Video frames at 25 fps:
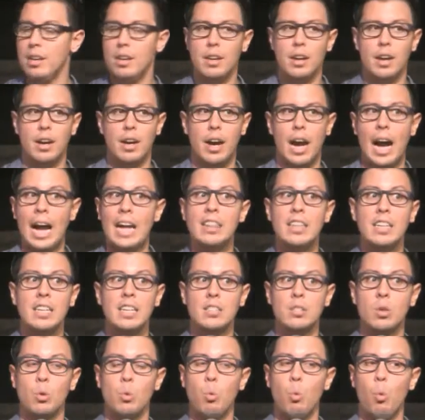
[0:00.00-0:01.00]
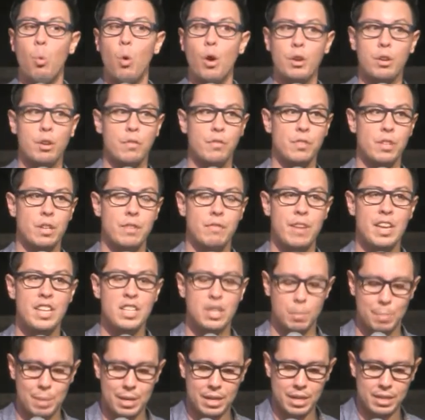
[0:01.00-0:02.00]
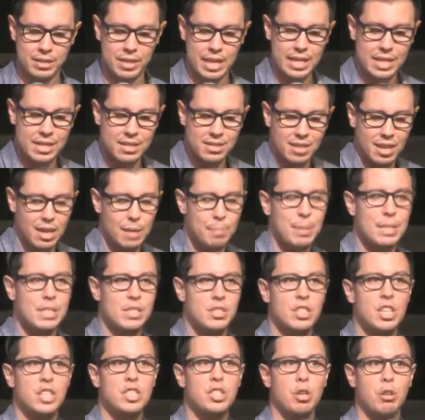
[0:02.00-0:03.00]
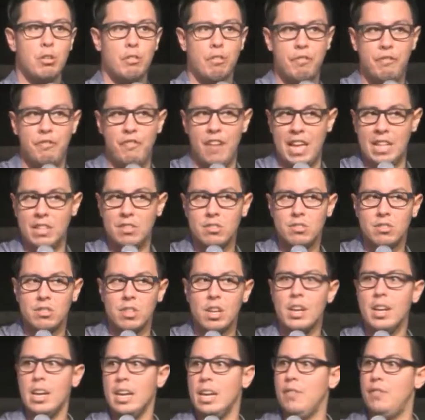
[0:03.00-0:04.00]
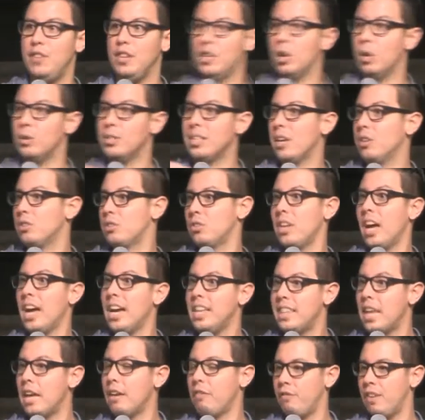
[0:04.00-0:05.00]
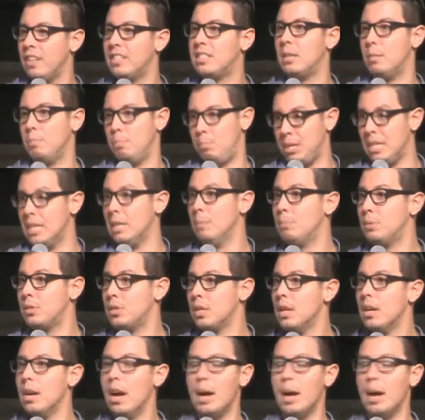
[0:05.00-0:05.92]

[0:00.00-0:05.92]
I think it's a wonderful invention because I can set up a digital fence, and if he goes outside that fence, it beeps.